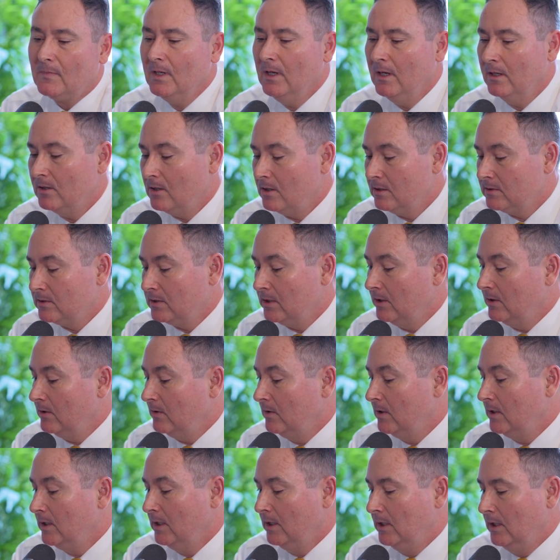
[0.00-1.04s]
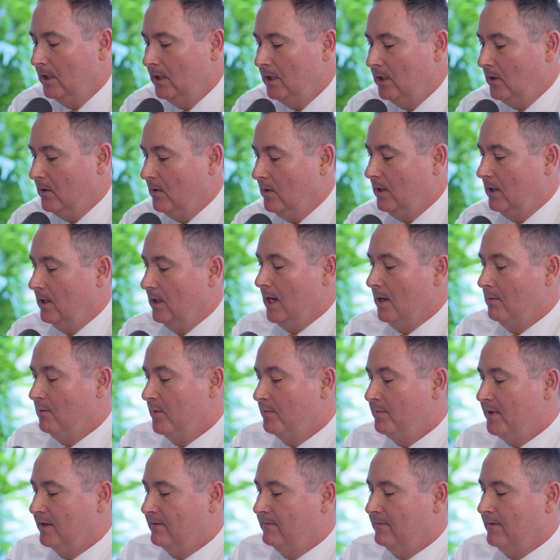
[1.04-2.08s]
And also, I'm a
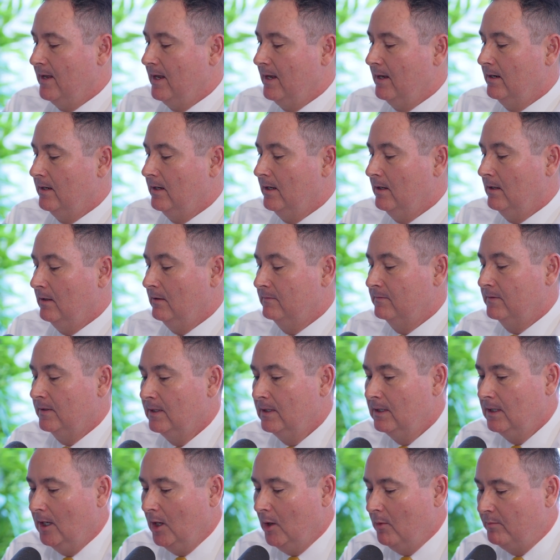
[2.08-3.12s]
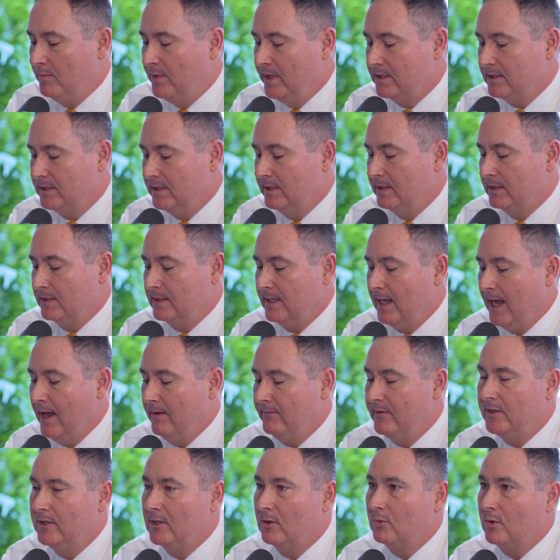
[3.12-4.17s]
big fan of a business
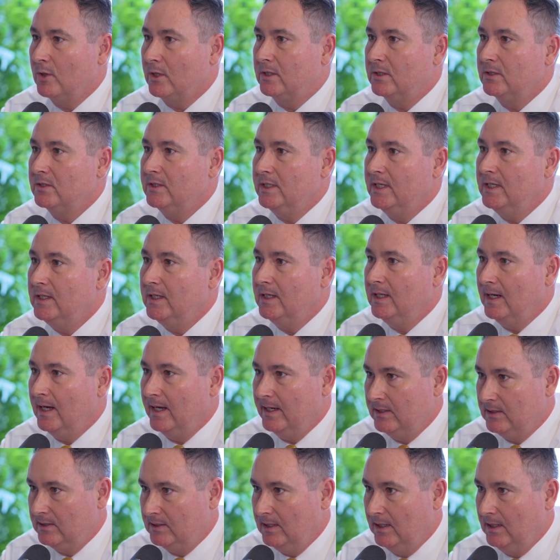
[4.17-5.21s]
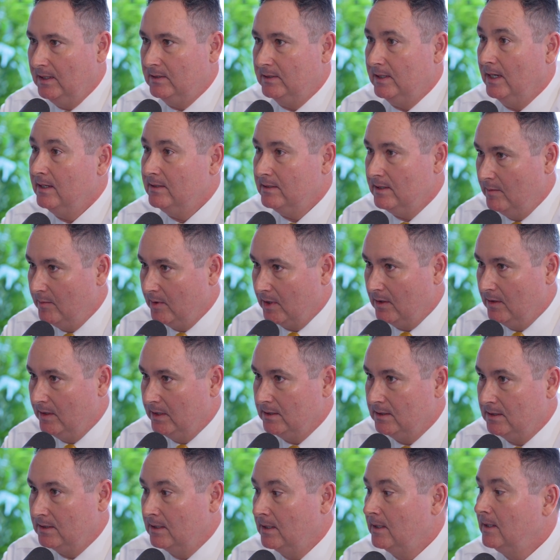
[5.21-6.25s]
having their workers in the United States as
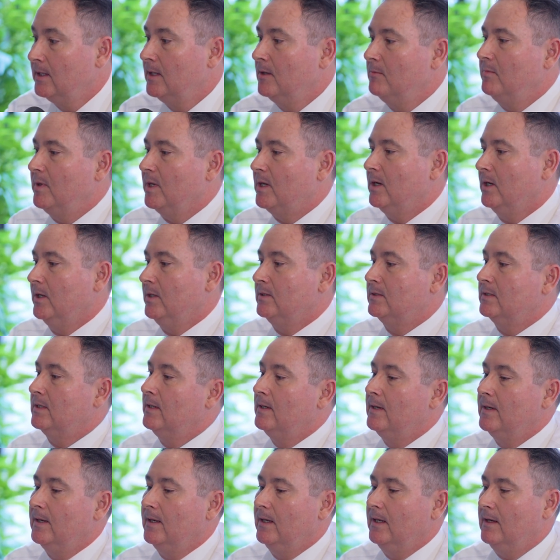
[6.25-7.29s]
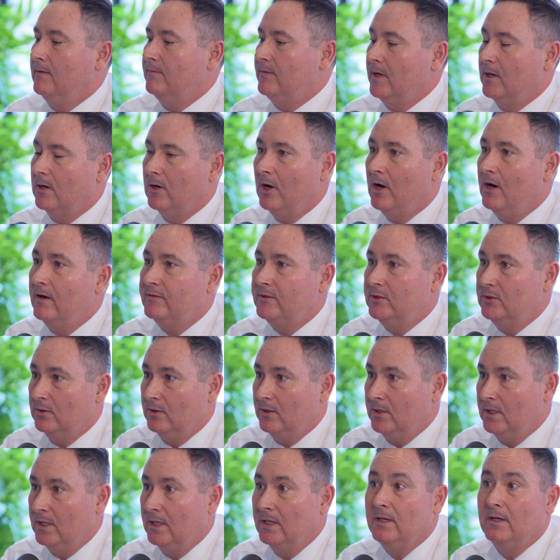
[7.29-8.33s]
immigrants, because if they're
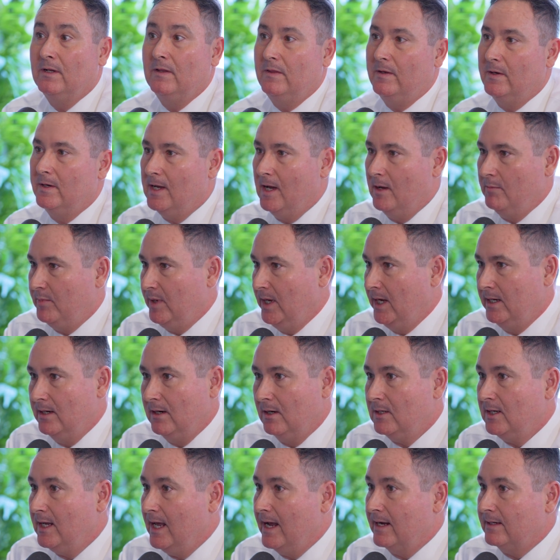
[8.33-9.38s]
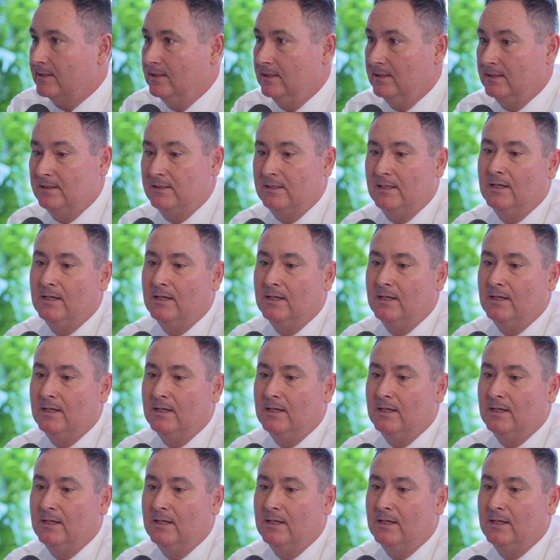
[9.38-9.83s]
offshored, they're not paying our taxes,